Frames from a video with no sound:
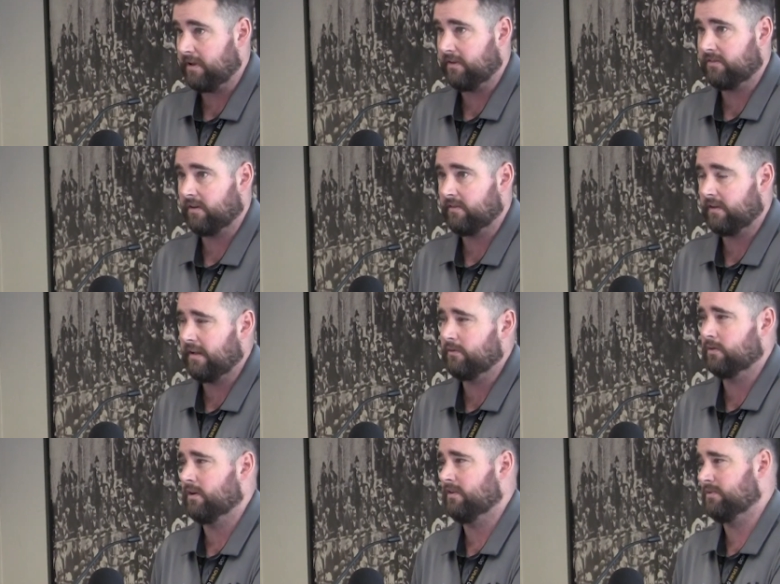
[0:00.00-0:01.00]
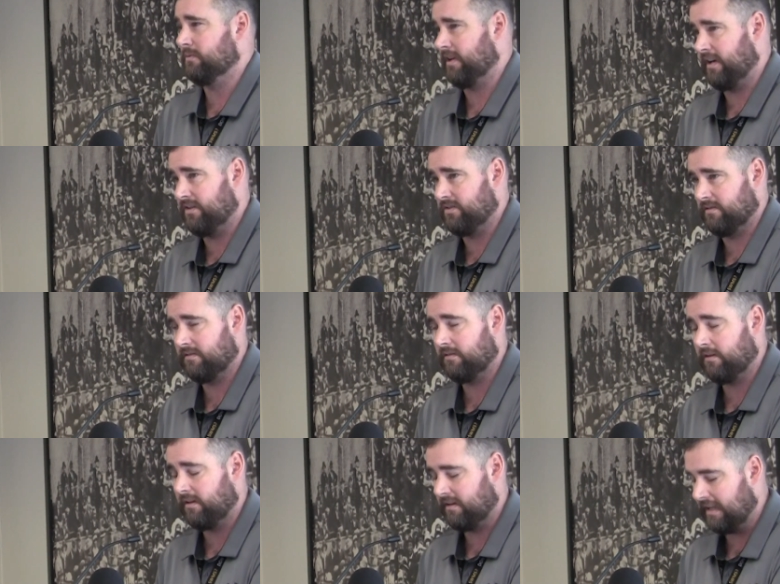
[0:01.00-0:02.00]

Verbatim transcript: be so the level of consultation